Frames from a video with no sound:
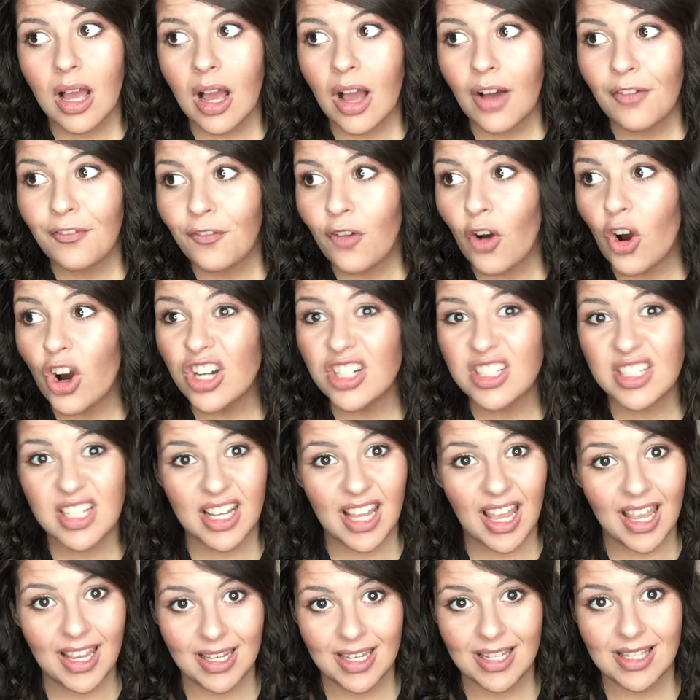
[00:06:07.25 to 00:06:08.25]
afford to
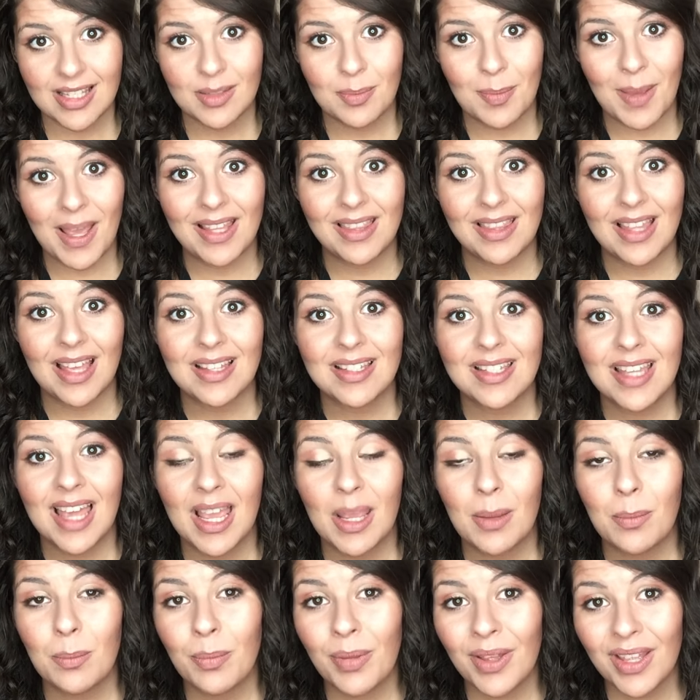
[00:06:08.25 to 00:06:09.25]
kind of spend that time.